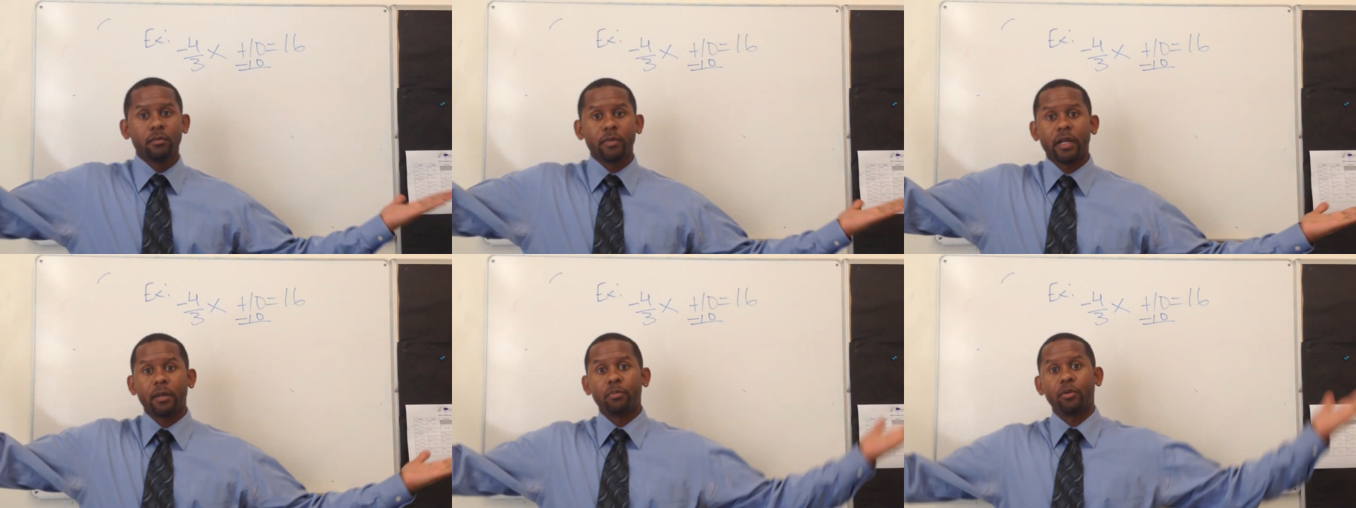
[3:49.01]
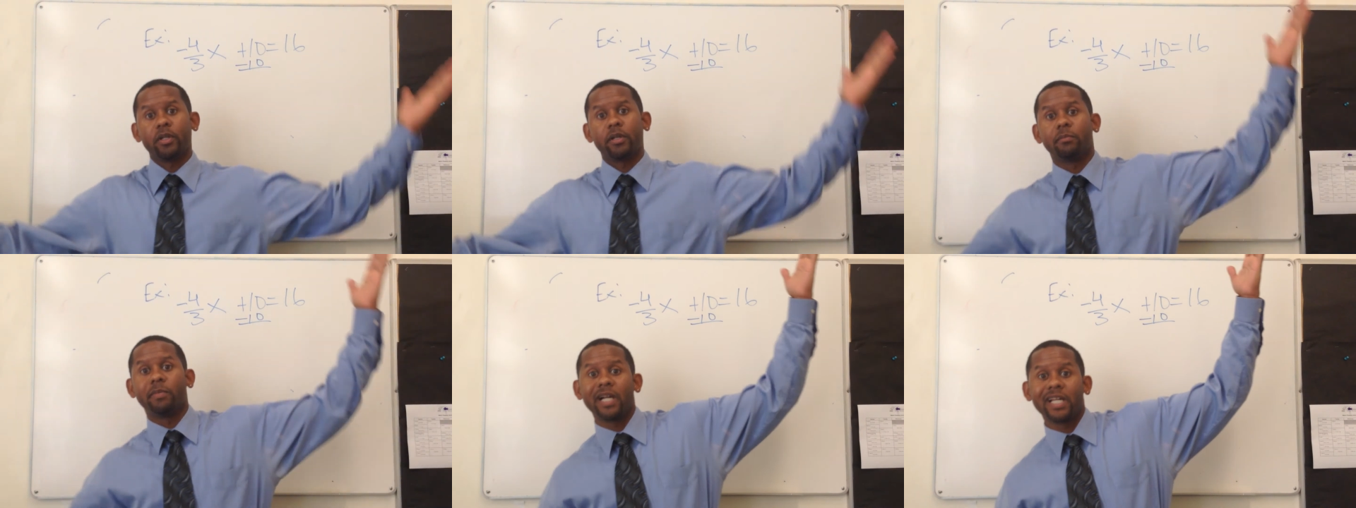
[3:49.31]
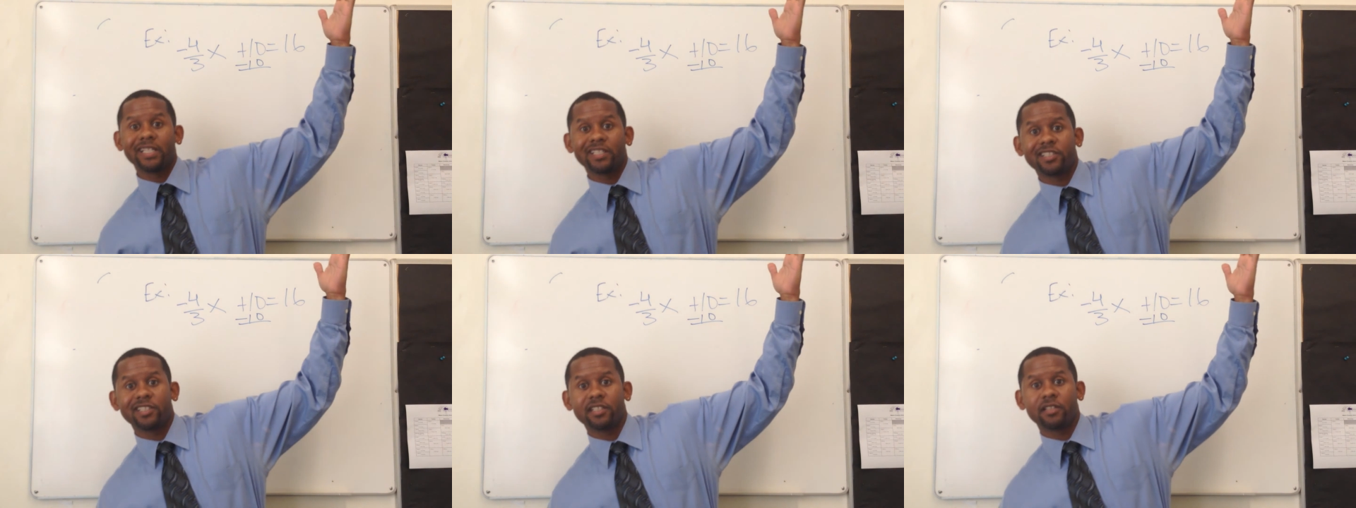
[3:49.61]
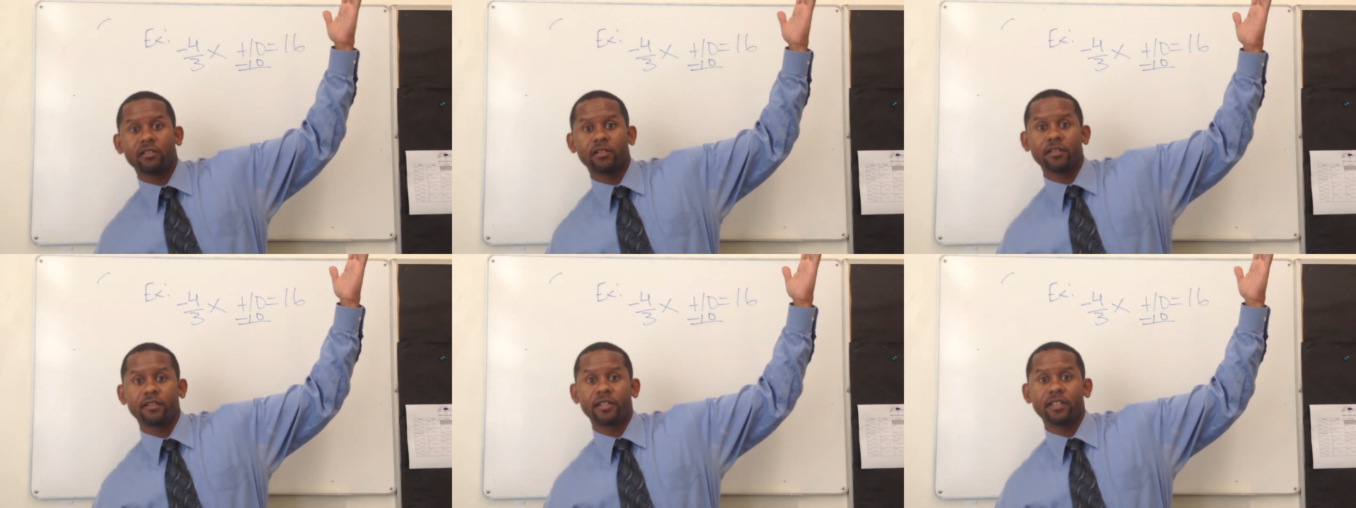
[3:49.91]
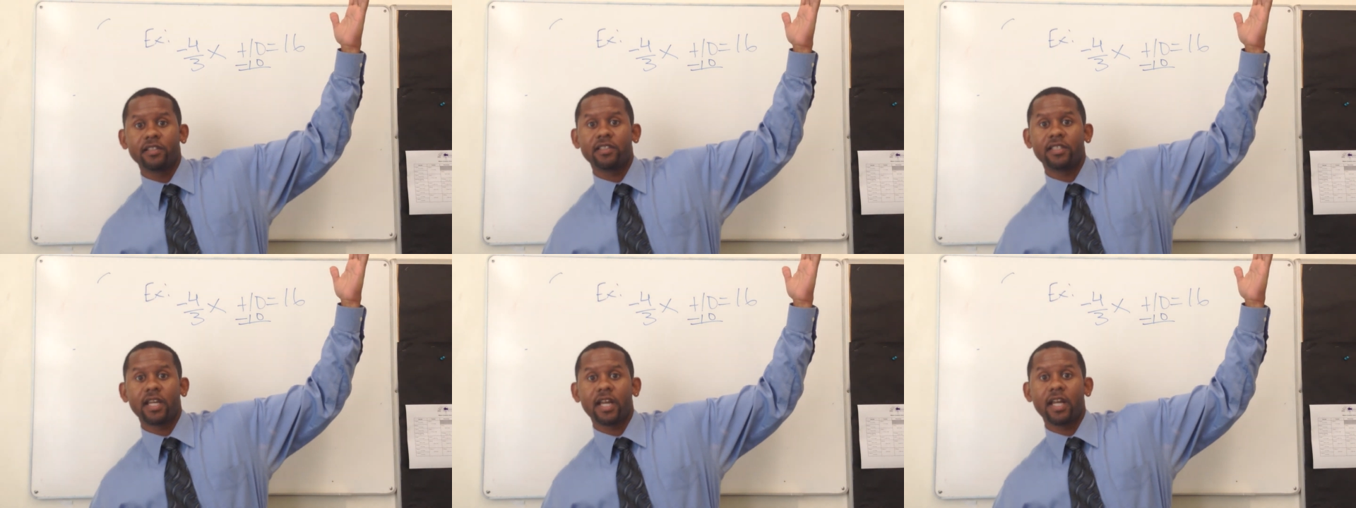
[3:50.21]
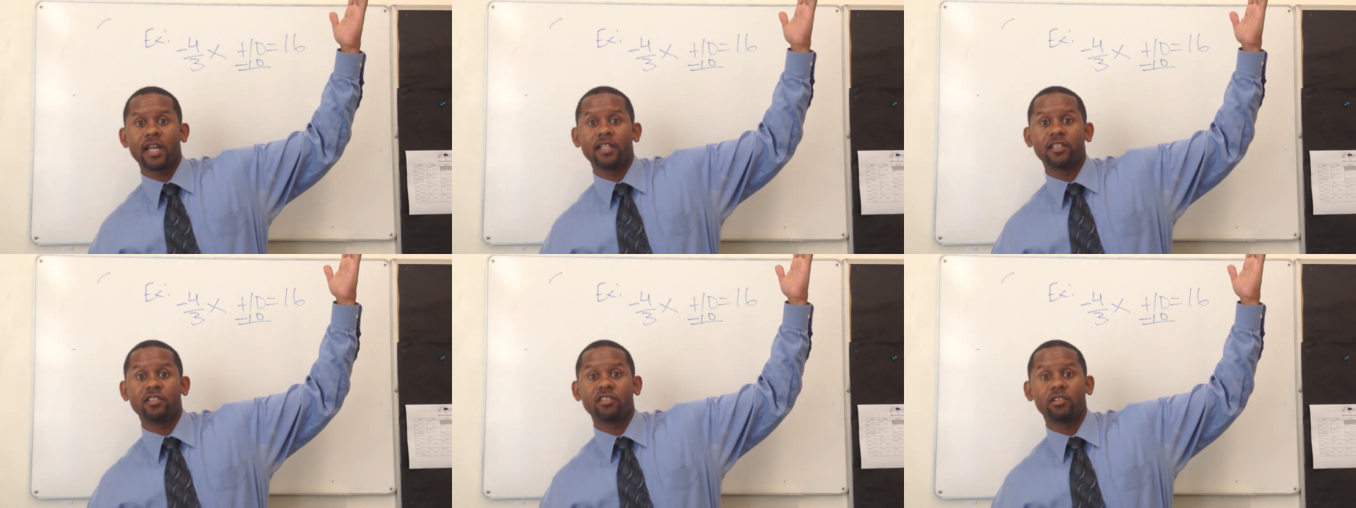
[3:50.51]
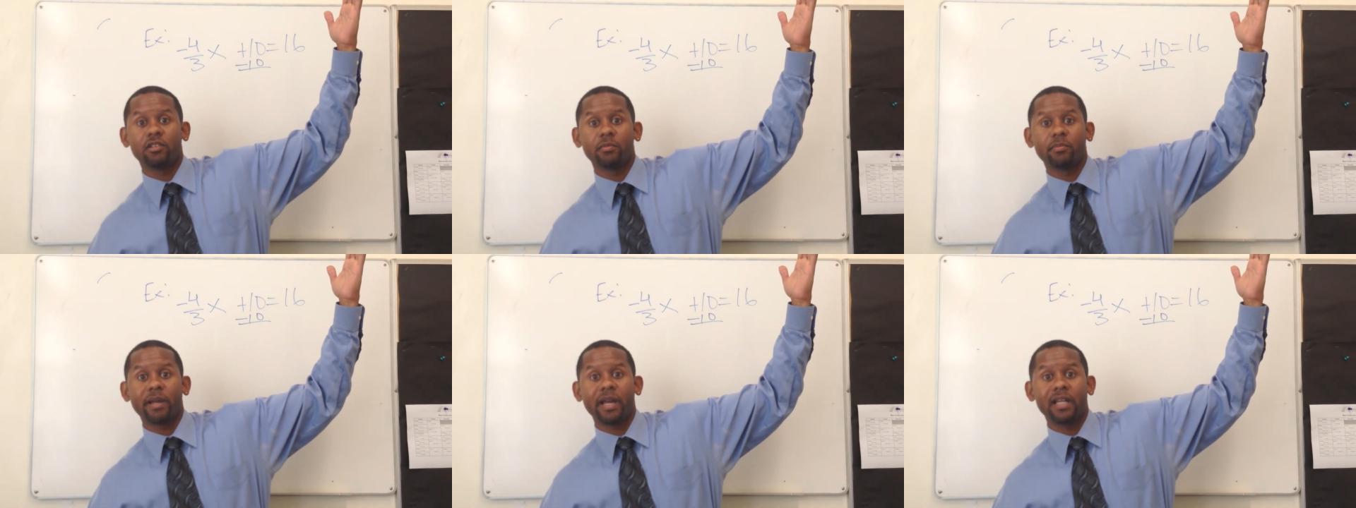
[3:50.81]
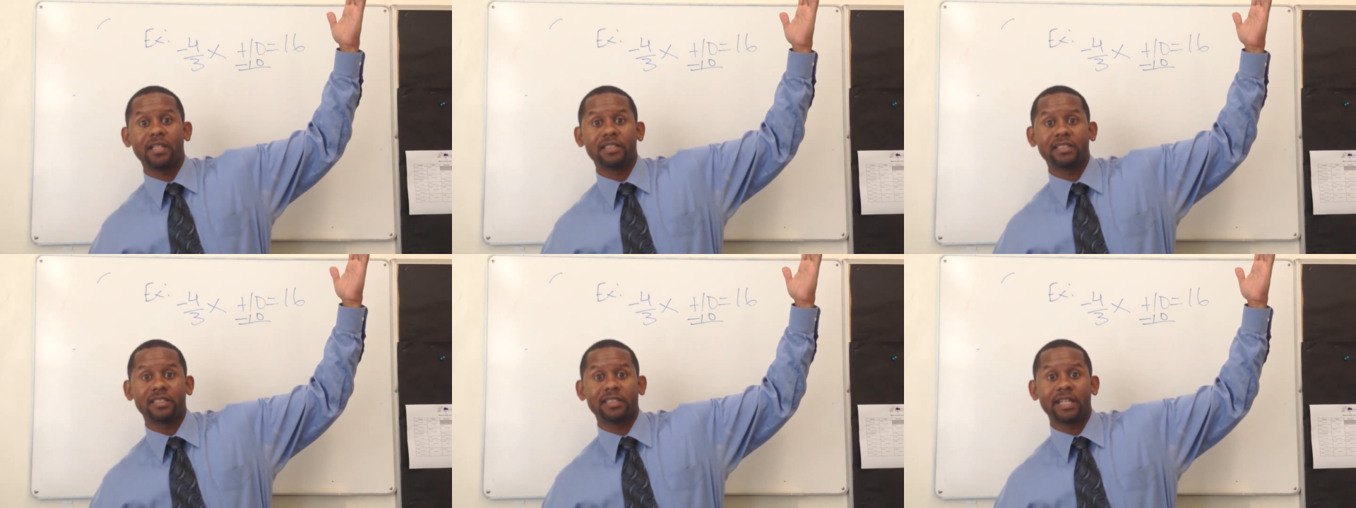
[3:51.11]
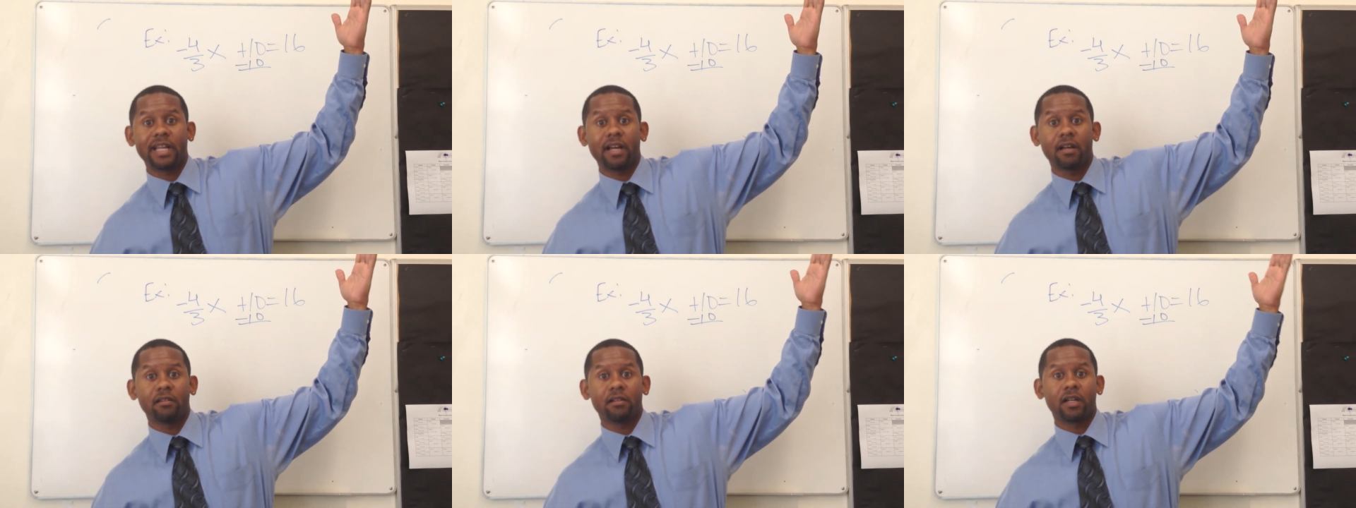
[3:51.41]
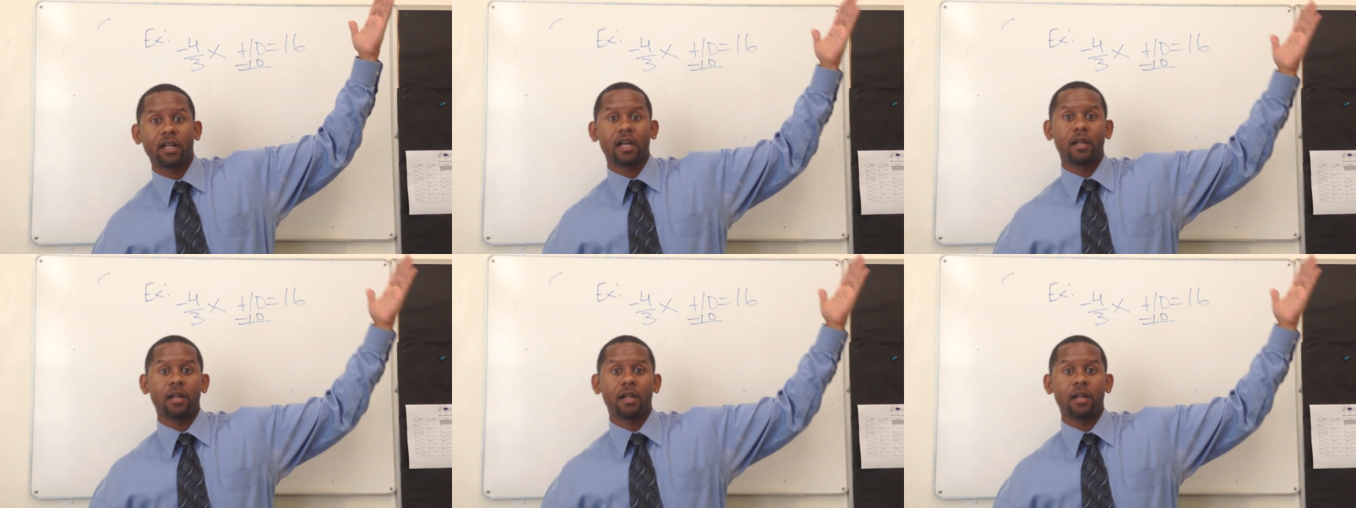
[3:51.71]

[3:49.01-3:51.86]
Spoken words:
But I put a minus 10 on this side, so to balance it out,